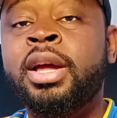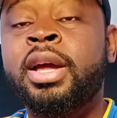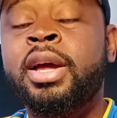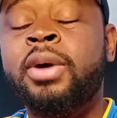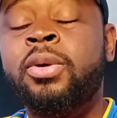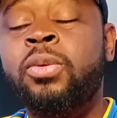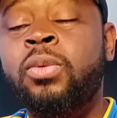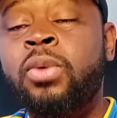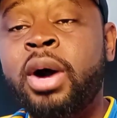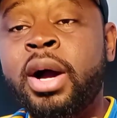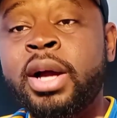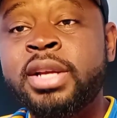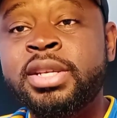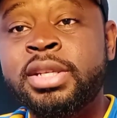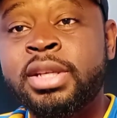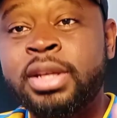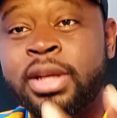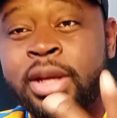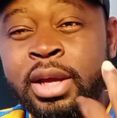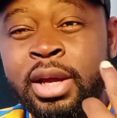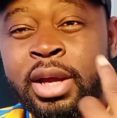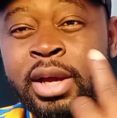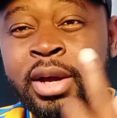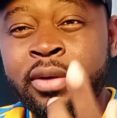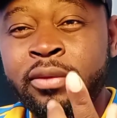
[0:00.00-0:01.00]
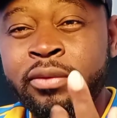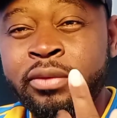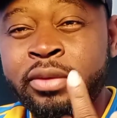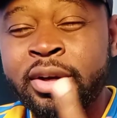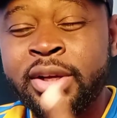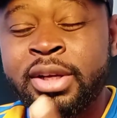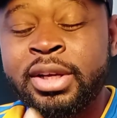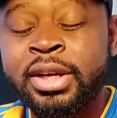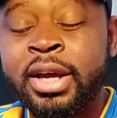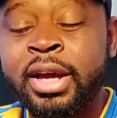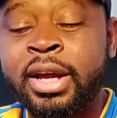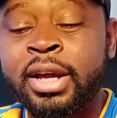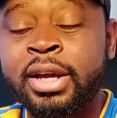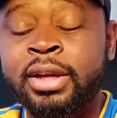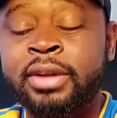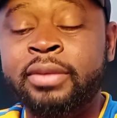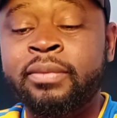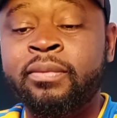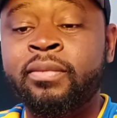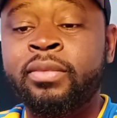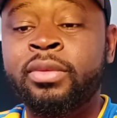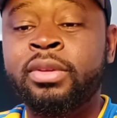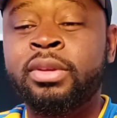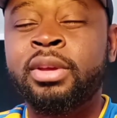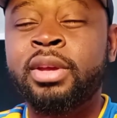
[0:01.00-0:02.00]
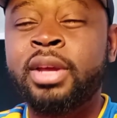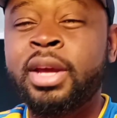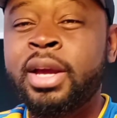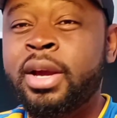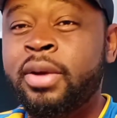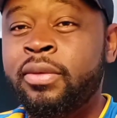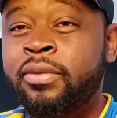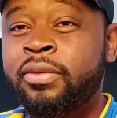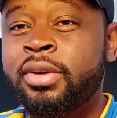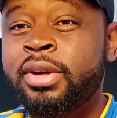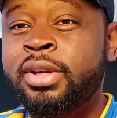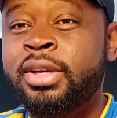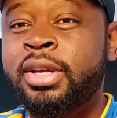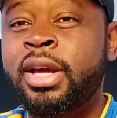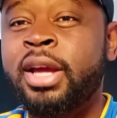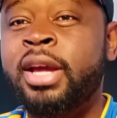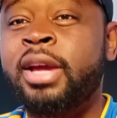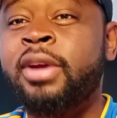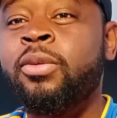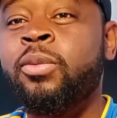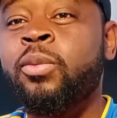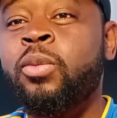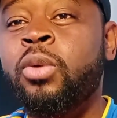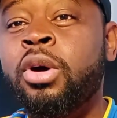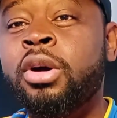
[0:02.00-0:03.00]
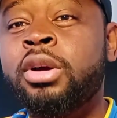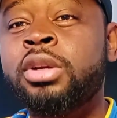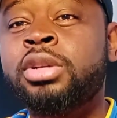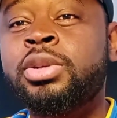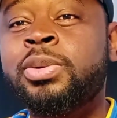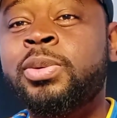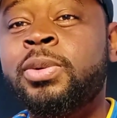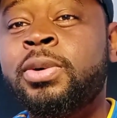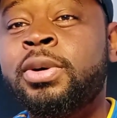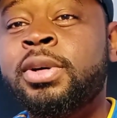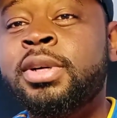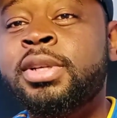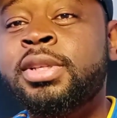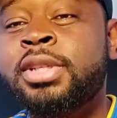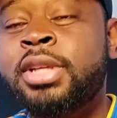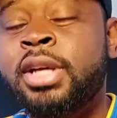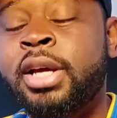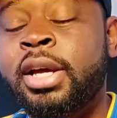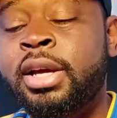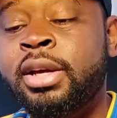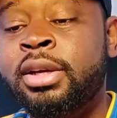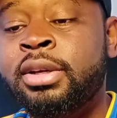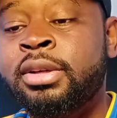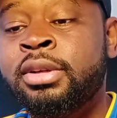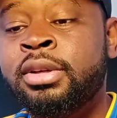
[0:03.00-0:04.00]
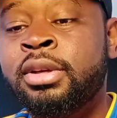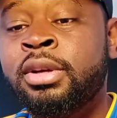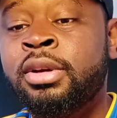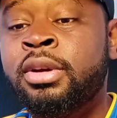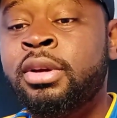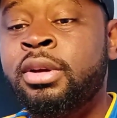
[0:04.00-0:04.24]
and watch it every day, every day, and work towards that.